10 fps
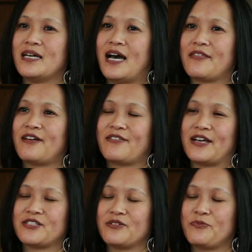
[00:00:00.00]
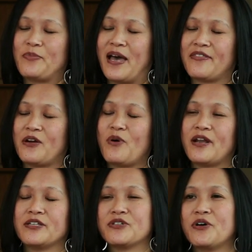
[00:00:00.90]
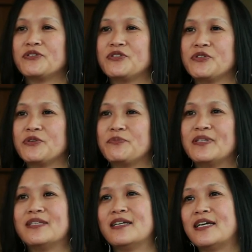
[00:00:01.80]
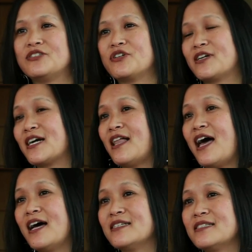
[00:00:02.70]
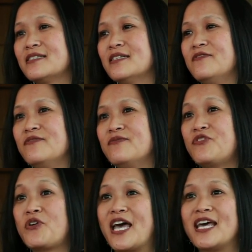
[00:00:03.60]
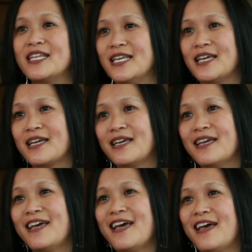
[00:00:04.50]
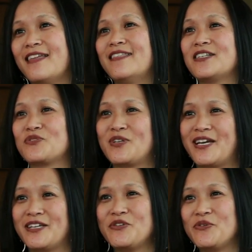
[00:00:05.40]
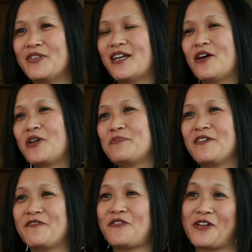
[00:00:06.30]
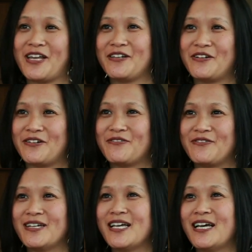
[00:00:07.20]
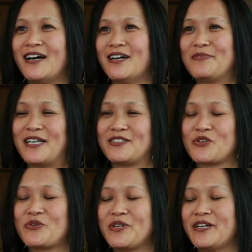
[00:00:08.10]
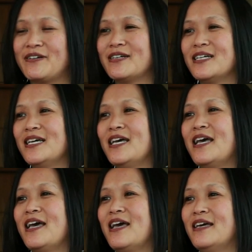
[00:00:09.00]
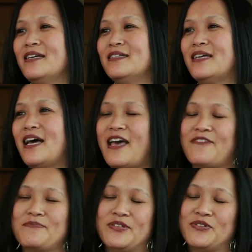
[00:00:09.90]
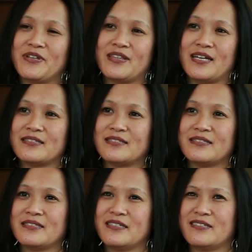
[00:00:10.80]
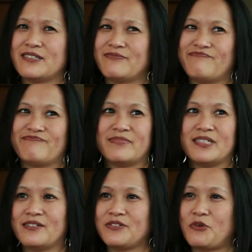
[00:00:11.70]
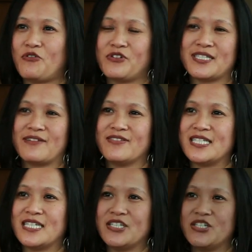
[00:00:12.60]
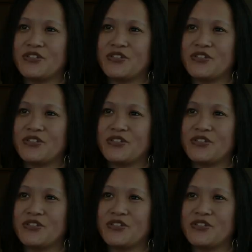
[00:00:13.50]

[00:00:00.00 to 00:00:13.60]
I thought that's the path I wanted to go to, but then I took a class in photo editing, and that's when I knew that I wanted to be a photo editor um, as a career. And I have been doing that since, you know, over 17